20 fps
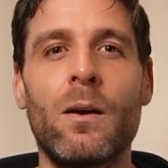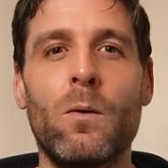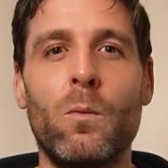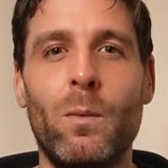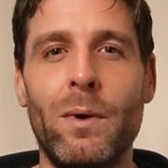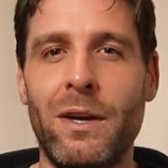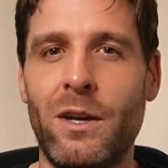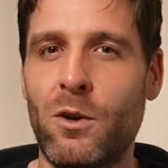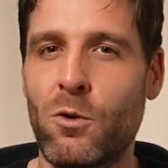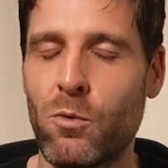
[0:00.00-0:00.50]

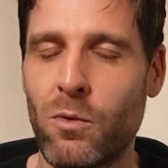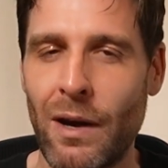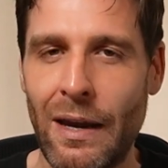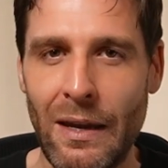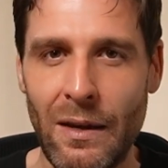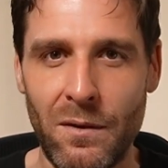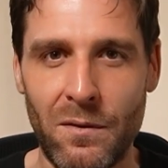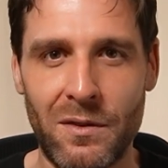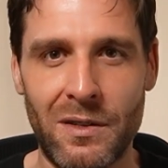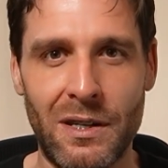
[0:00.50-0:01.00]
We
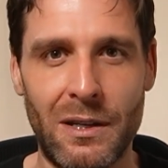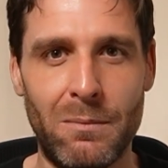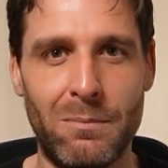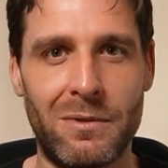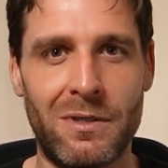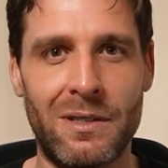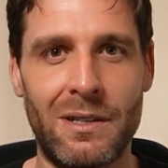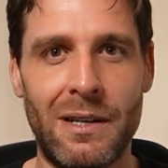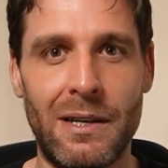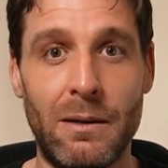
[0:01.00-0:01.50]
crave deep
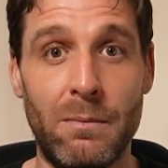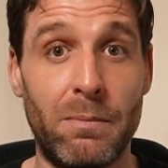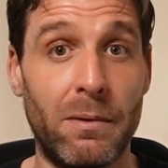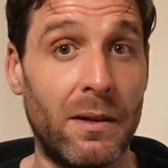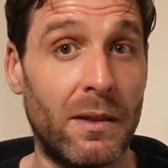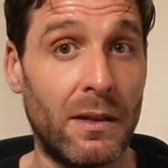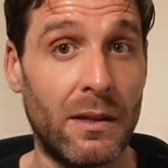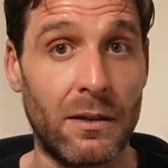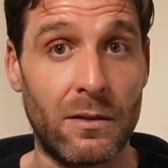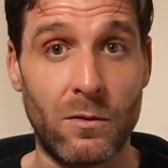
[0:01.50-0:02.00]
sleep
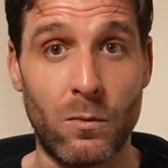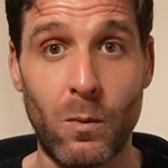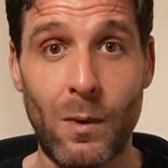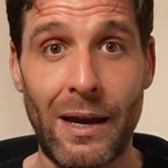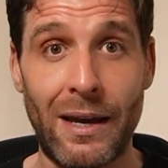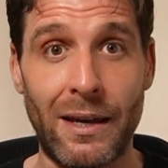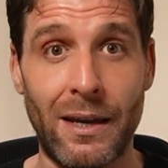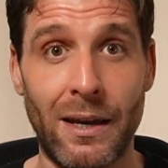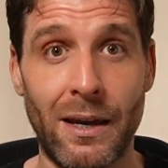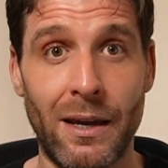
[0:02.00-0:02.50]
in this
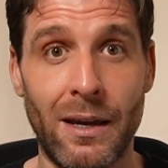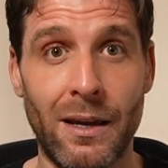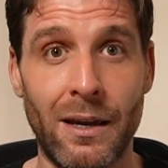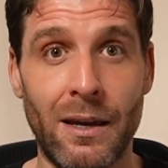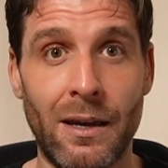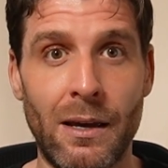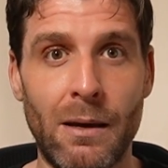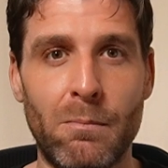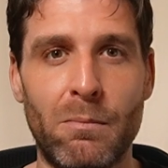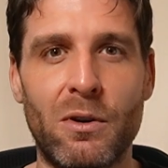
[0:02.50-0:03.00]
way
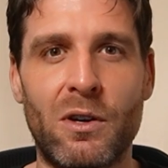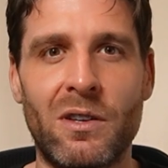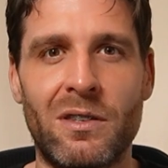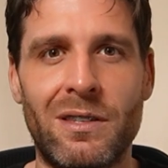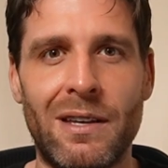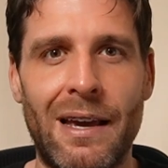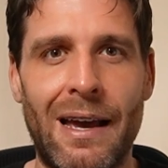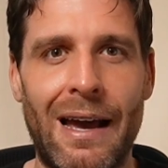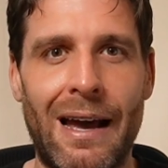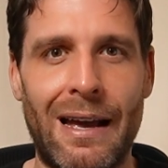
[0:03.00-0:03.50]
because
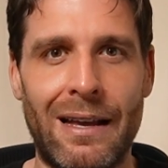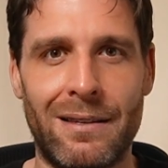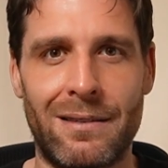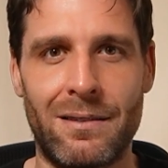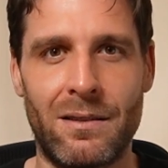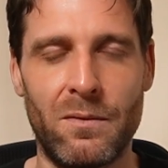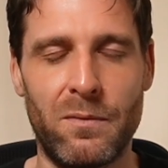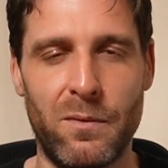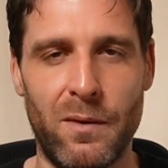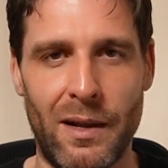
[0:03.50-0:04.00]
it has
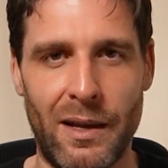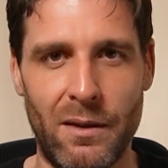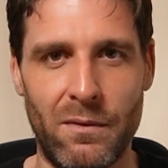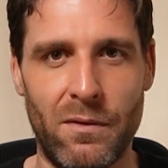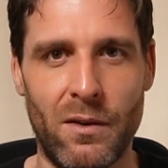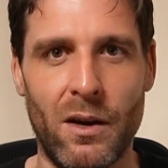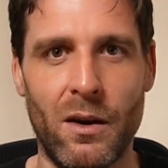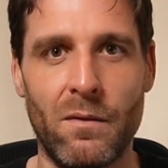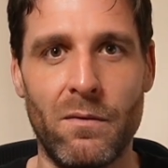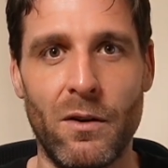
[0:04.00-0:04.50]
the
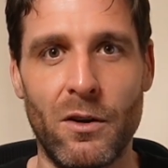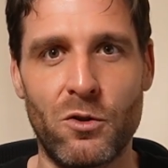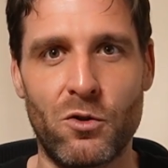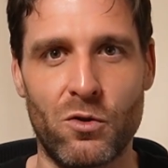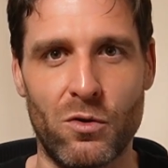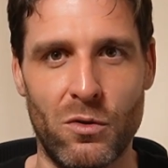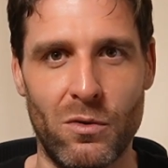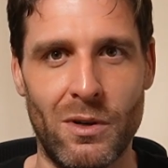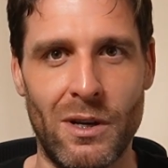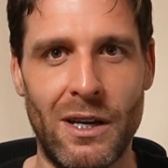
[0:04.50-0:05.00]
flavour of our
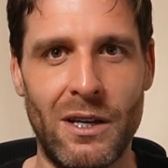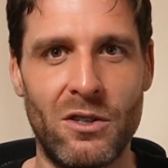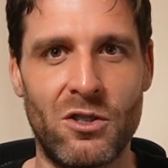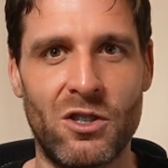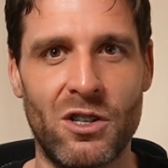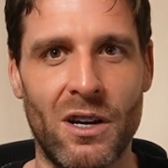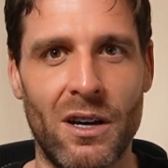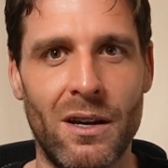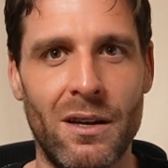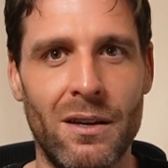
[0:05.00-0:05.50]
true
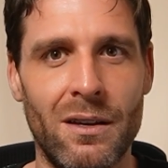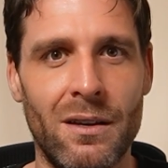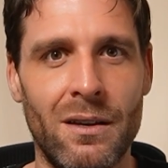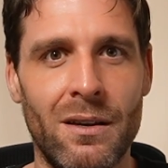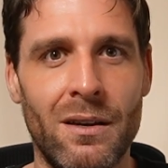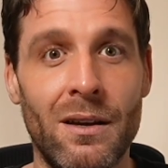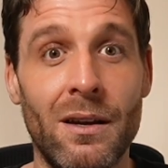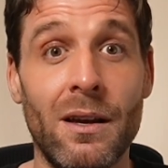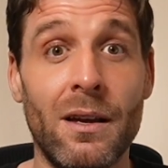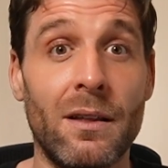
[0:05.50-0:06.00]
nature.
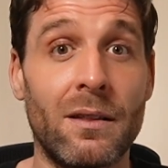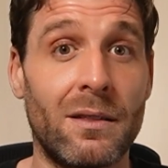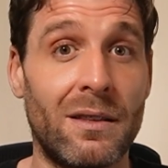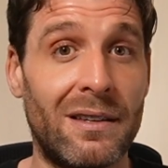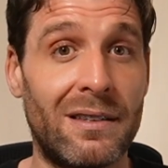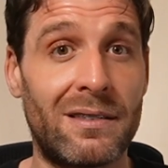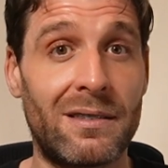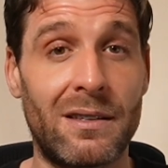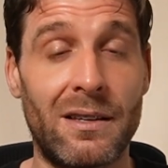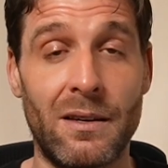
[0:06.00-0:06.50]

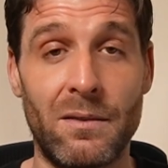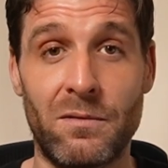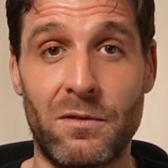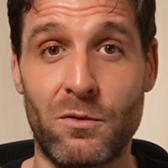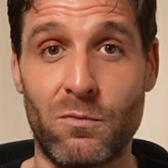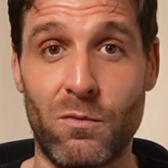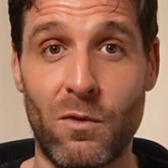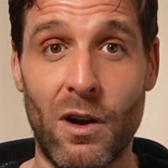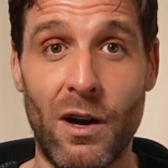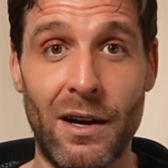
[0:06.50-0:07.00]
This gives
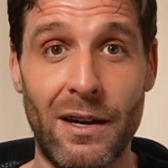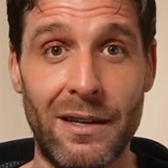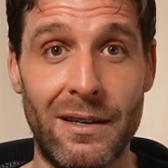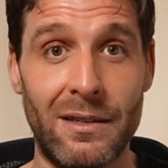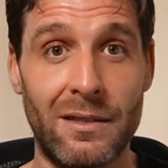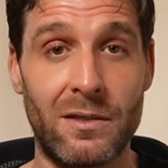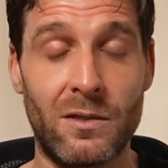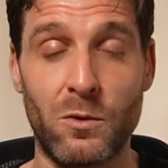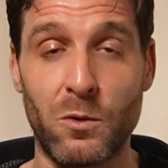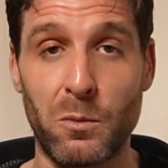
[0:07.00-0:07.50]

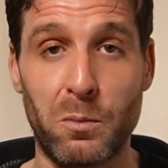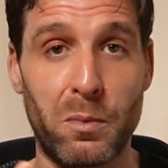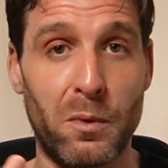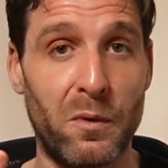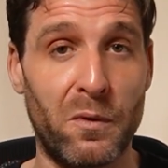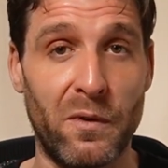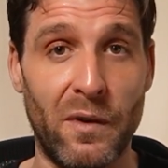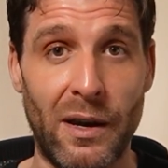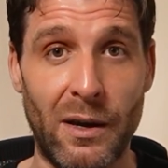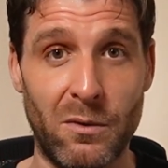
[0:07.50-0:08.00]
rise to a
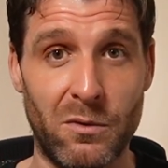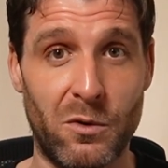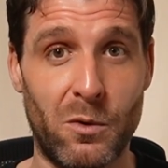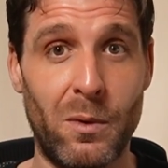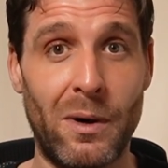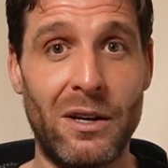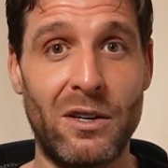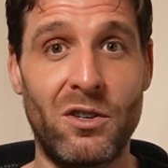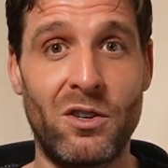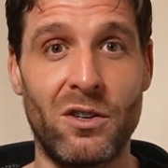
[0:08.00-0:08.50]
profound
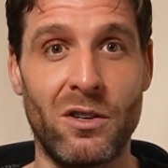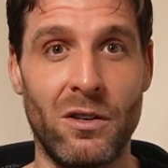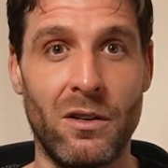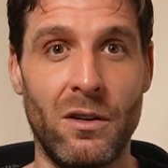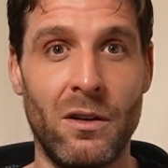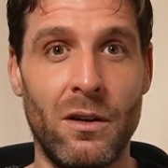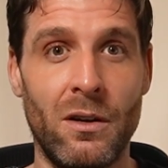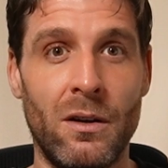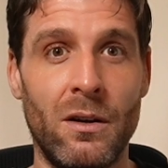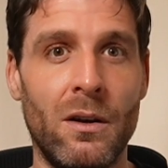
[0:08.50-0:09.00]
question.
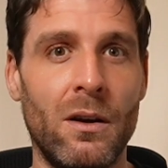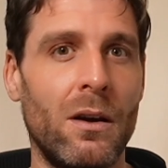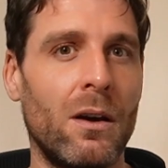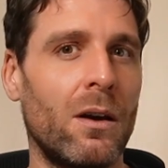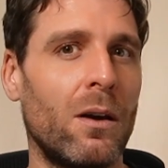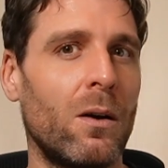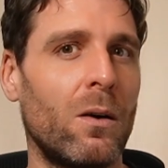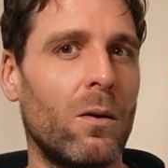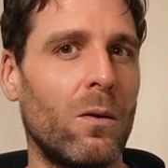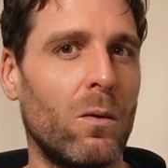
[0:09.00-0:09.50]

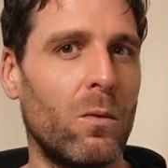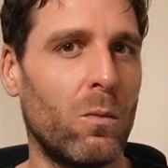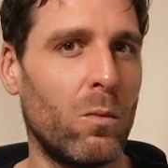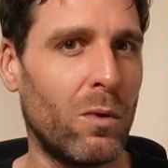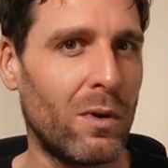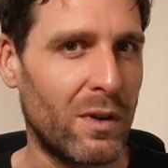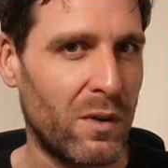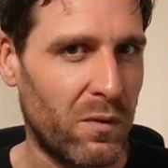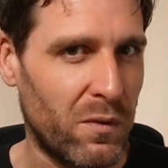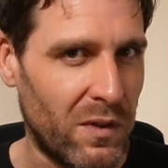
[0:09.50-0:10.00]

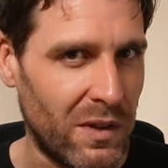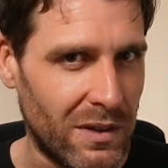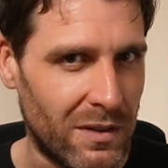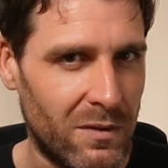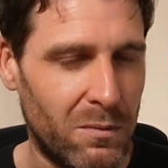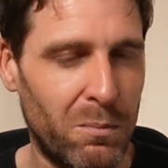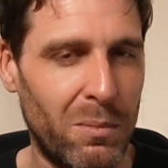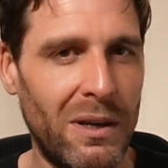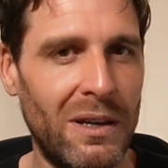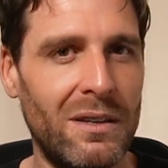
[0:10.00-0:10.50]
What if this
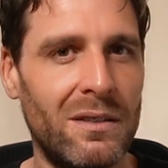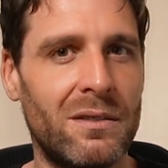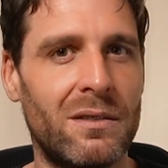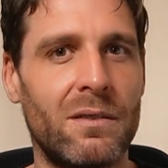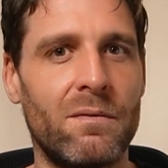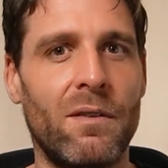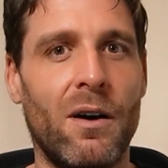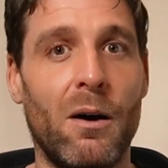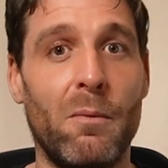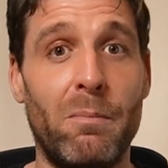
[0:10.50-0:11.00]
peace
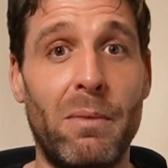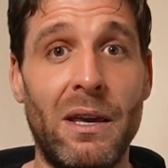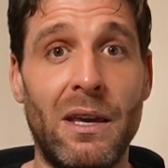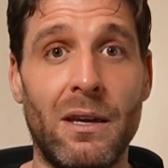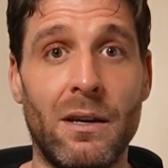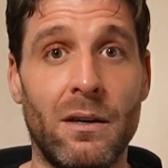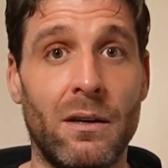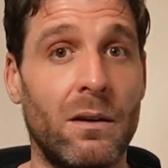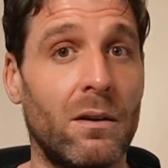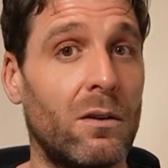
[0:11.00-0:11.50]
of our
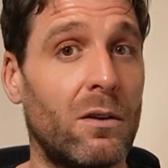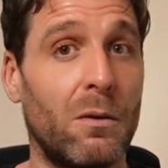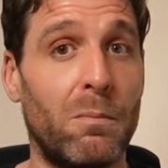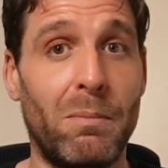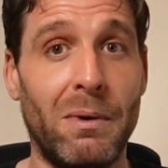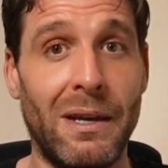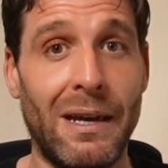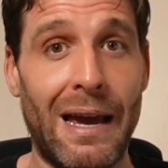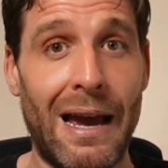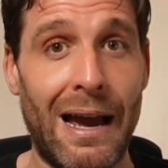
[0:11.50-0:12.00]
being could
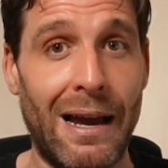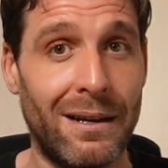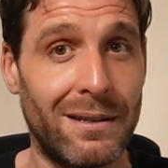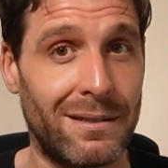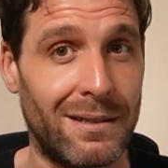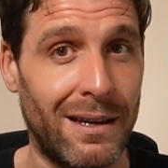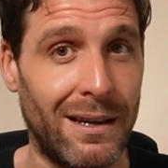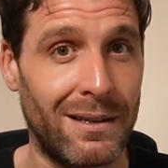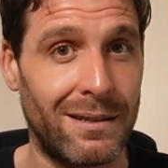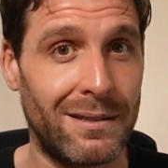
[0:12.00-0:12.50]
be
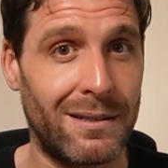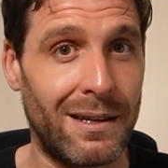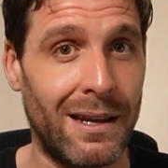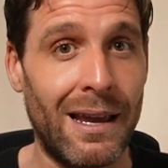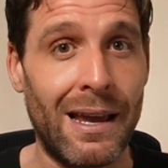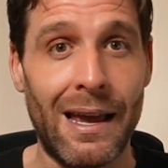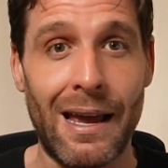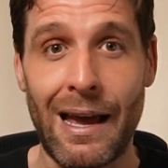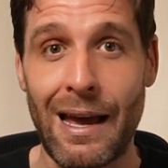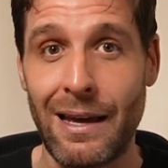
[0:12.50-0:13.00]
accessed
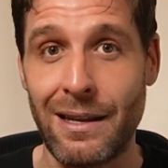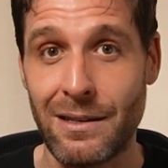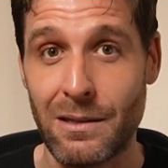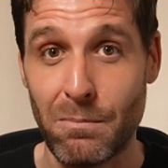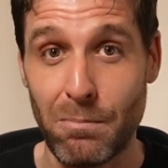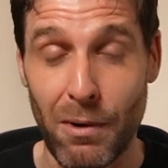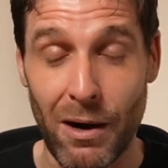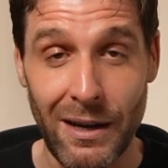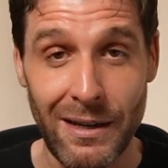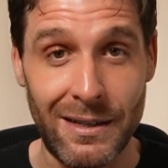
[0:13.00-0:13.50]
and
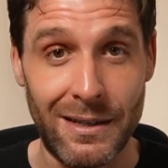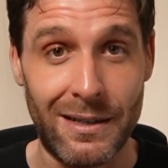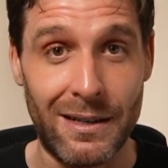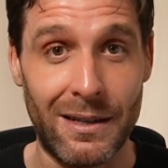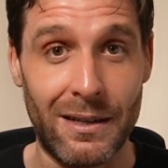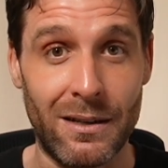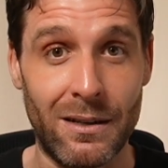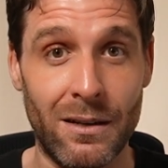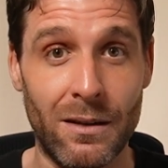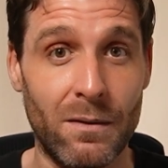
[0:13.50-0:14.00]
abided
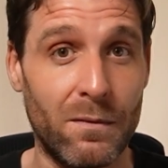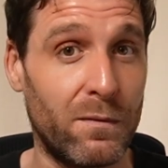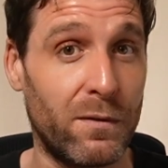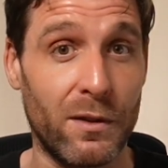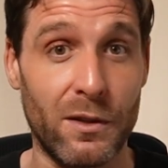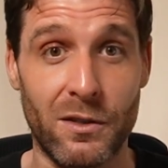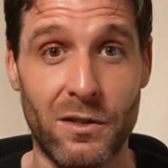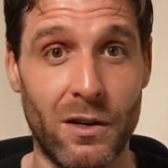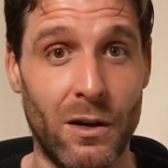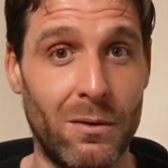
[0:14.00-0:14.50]
in for
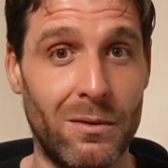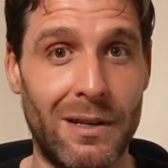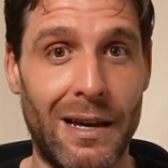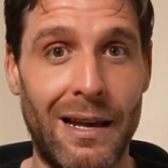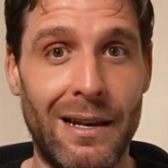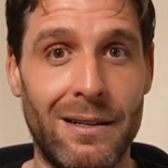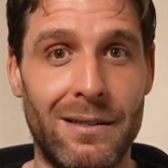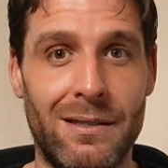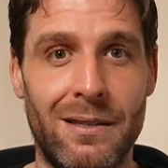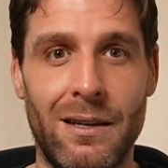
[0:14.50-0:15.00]
the
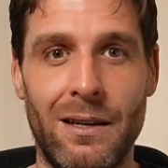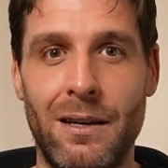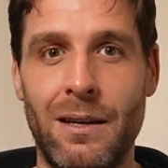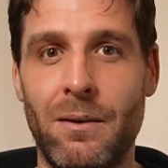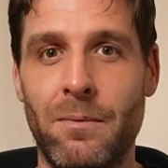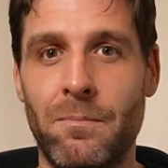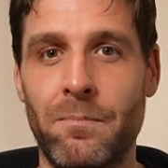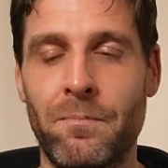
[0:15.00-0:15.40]
totality?